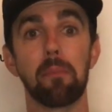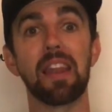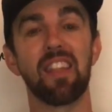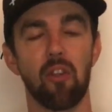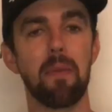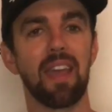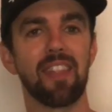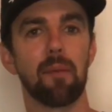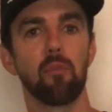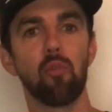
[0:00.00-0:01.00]
meaning they're
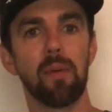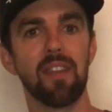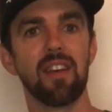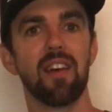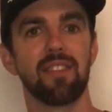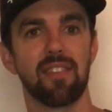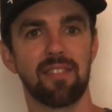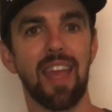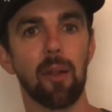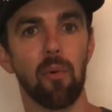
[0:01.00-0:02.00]
making that movement
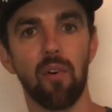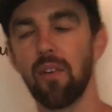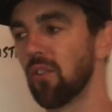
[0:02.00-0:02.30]
sustainable.